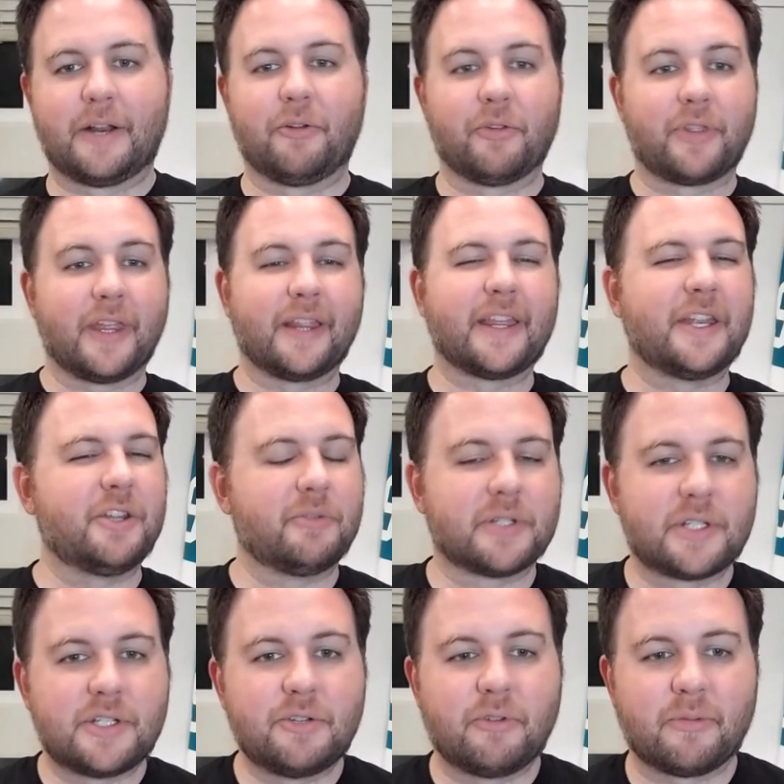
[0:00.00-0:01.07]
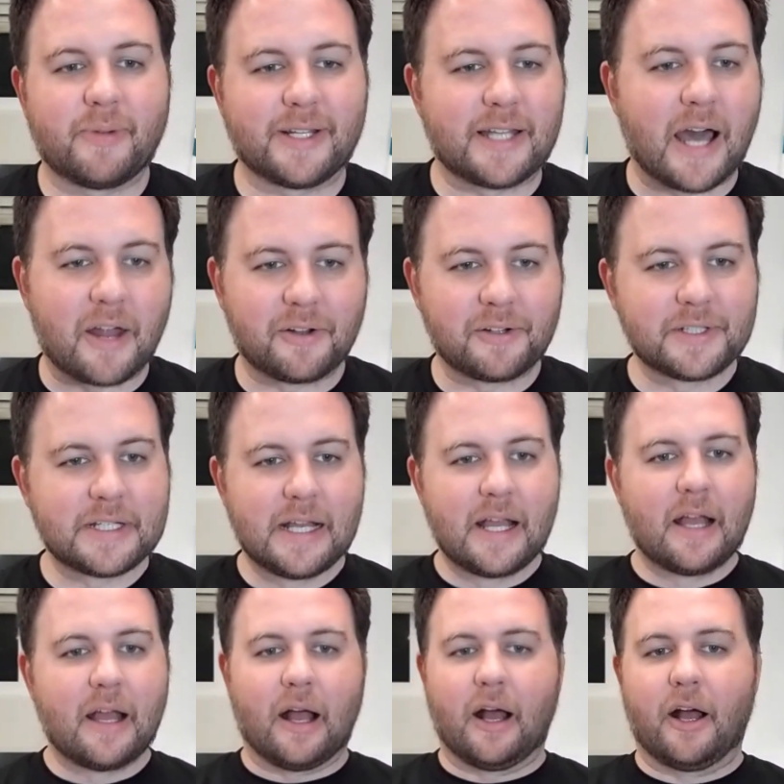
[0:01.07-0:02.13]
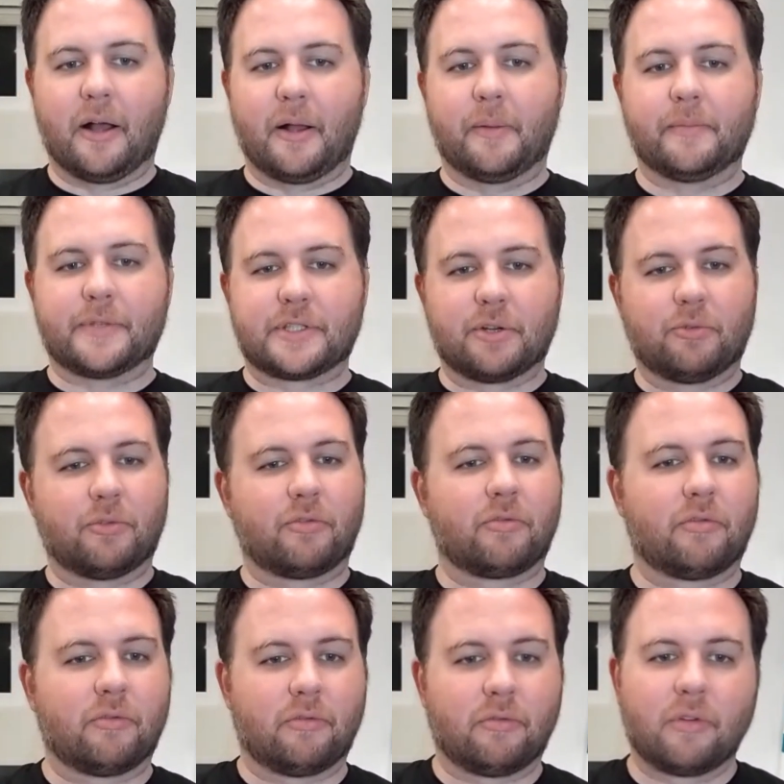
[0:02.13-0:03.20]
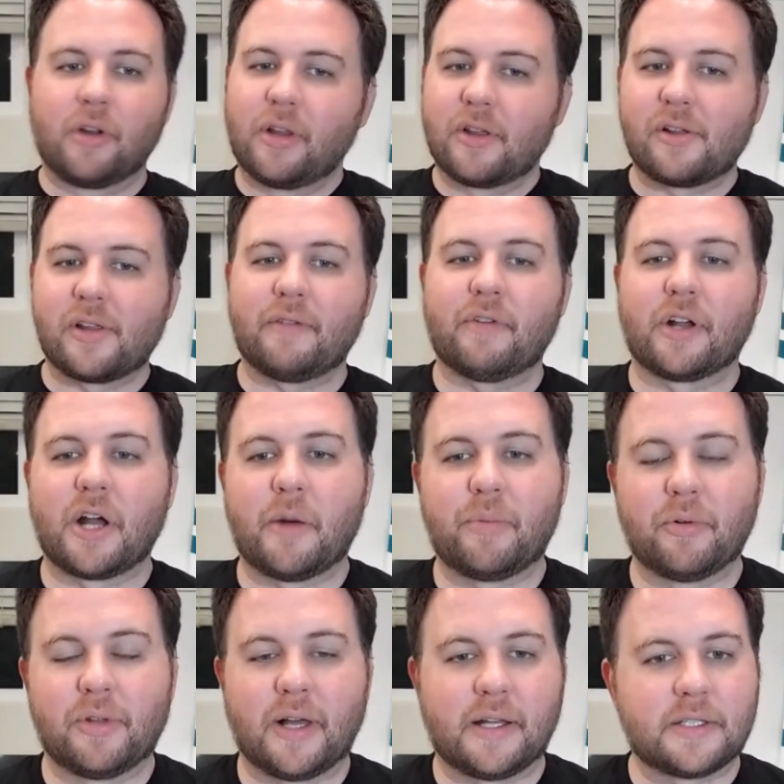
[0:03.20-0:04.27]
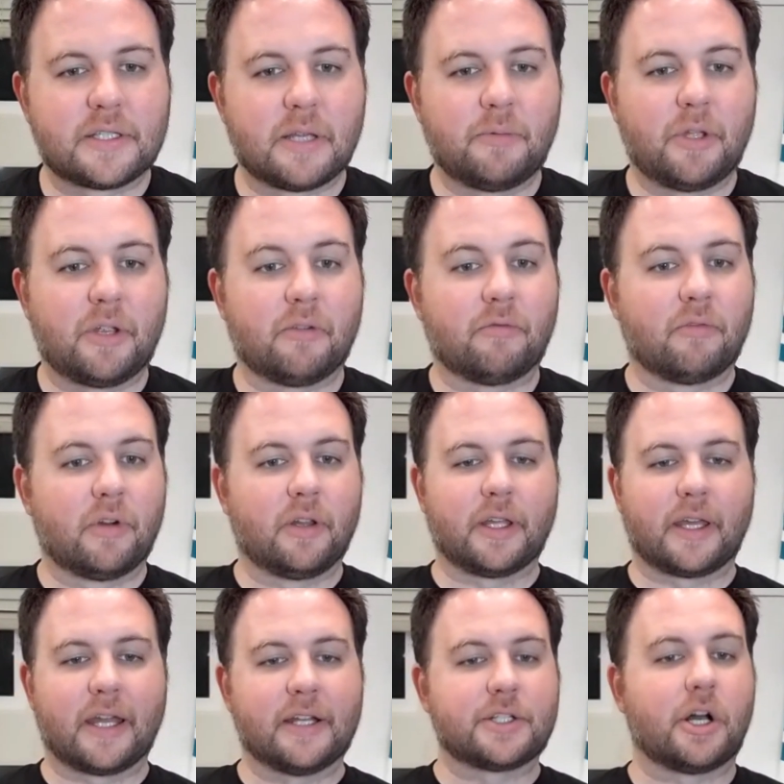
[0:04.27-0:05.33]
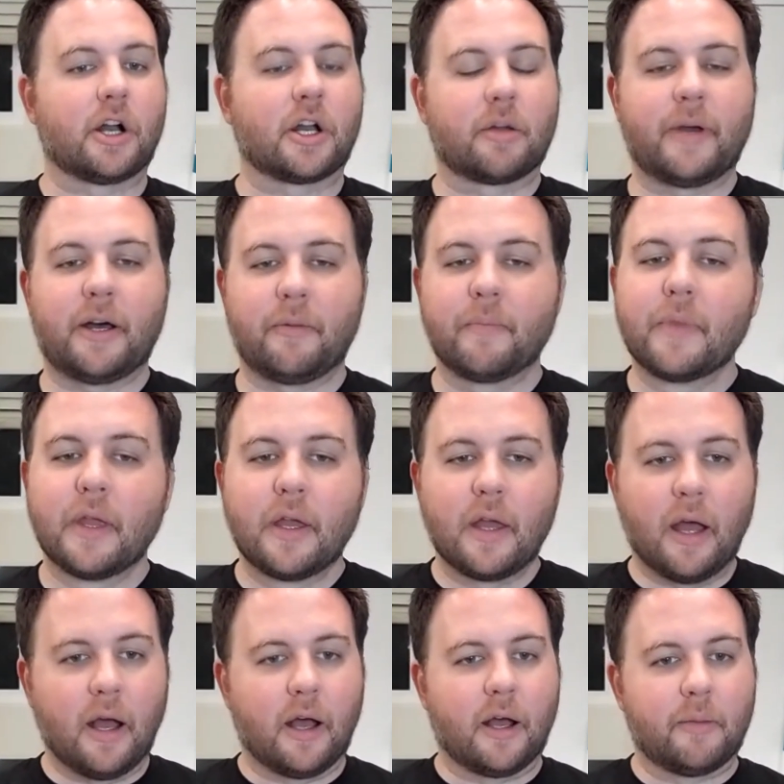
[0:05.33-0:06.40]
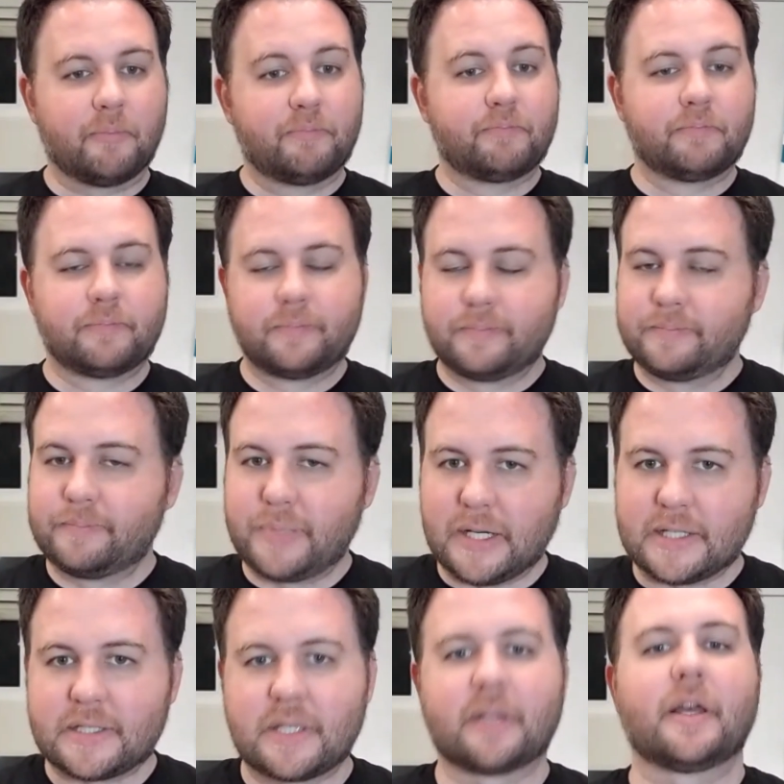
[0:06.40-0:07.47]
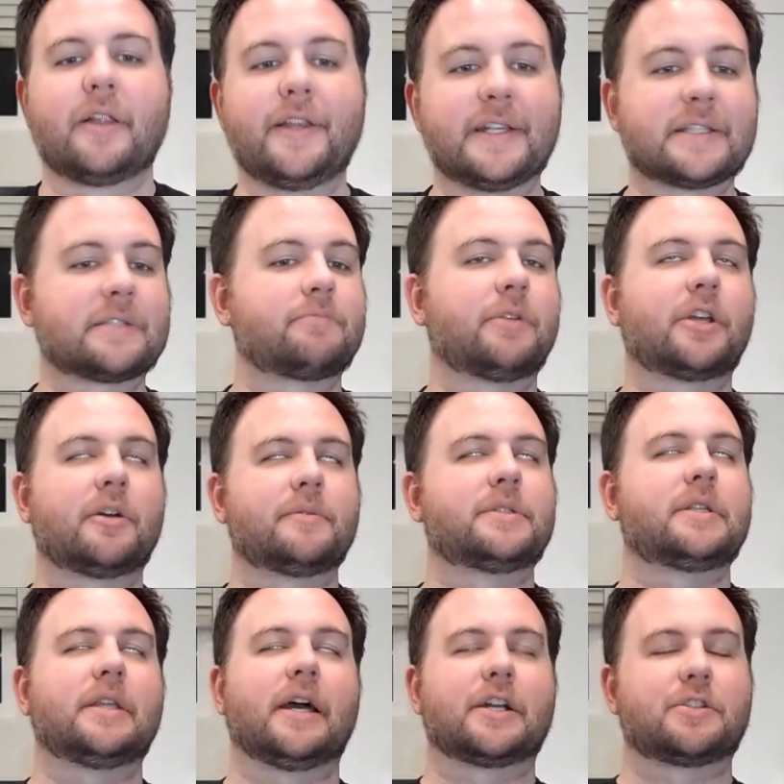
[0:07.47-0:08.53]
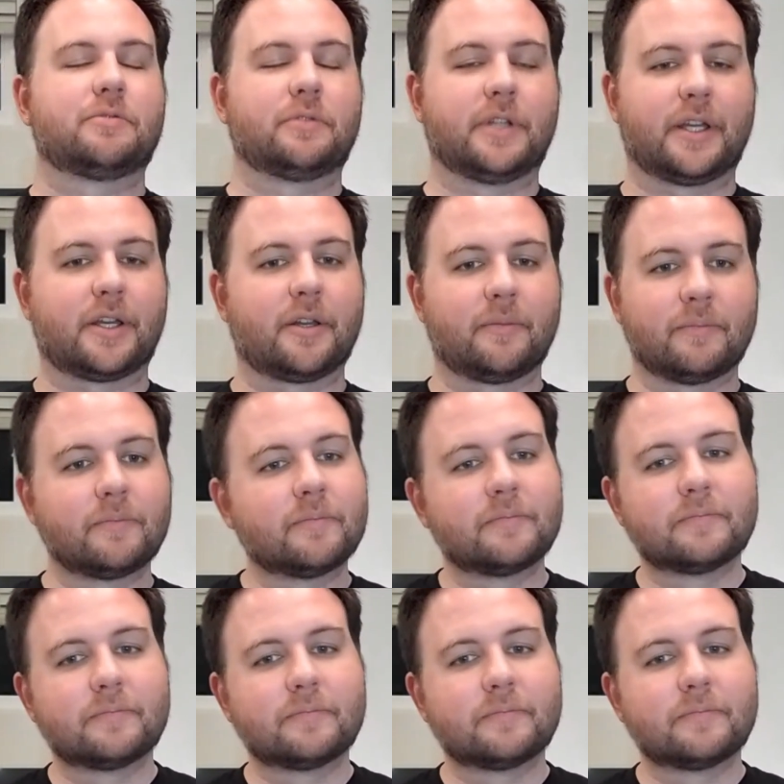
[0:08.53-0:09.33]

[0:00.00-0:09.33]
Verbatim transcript: I don't think they knew what to do with McDonald. Um, so we really only have a couple lines that we can really kind of talk about. Um, but at least when it comes to the actual, like,